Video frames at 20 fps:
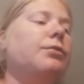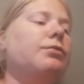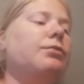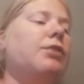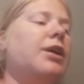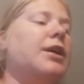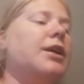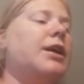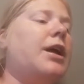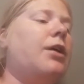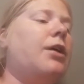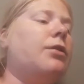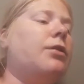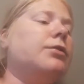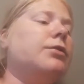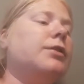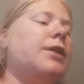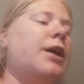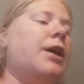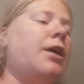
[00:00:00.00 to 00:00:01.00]
right
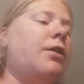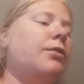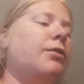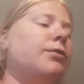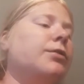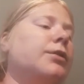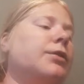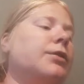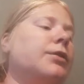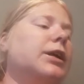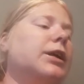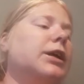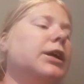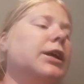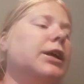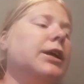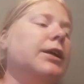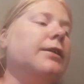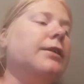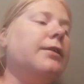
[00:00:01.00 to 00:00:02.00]
out now.
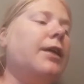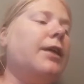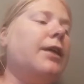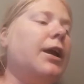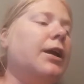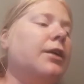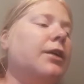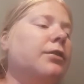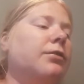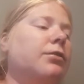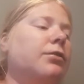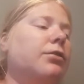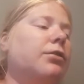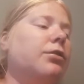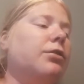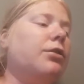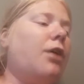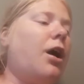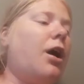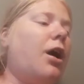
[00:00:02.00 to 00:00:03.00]
His hands
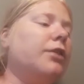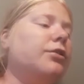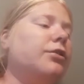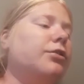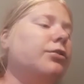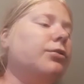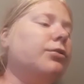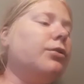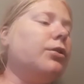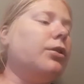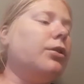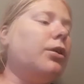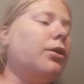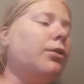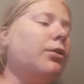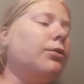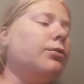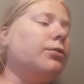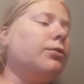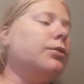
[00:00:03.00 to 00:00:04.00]
start to
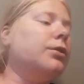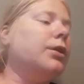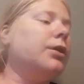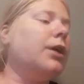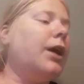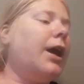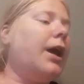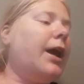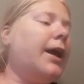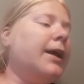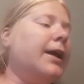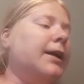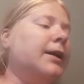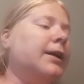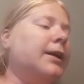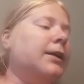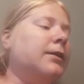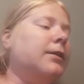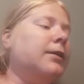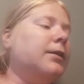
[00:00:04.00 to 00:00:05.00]
glow,
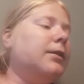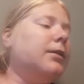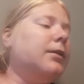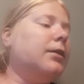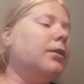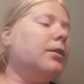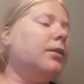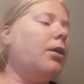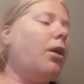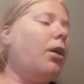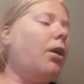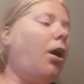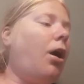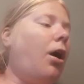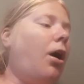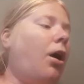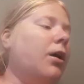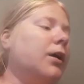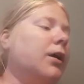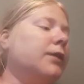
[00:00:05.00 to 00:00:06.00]
and
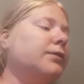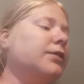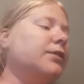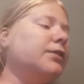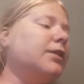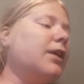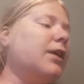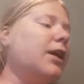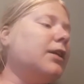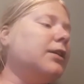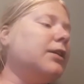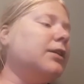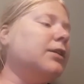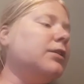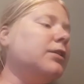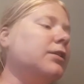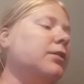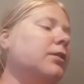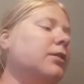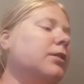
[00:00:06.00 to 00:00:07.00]
all of a
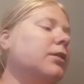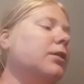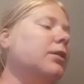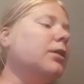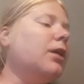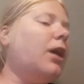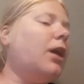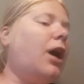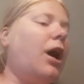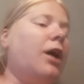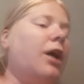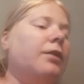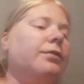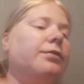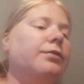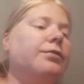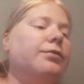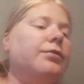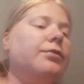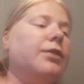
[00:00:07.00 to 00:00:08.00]
sudden, a
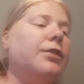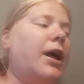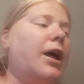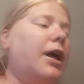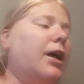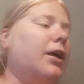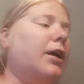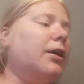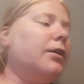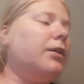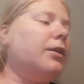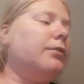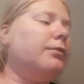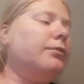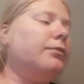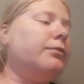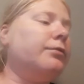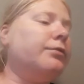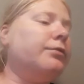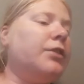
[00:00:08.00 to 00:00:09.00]

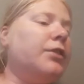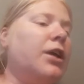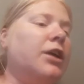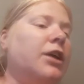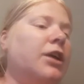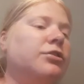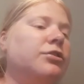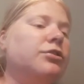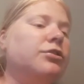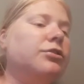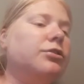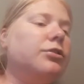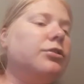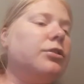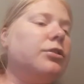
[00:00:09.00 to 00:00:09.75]
flash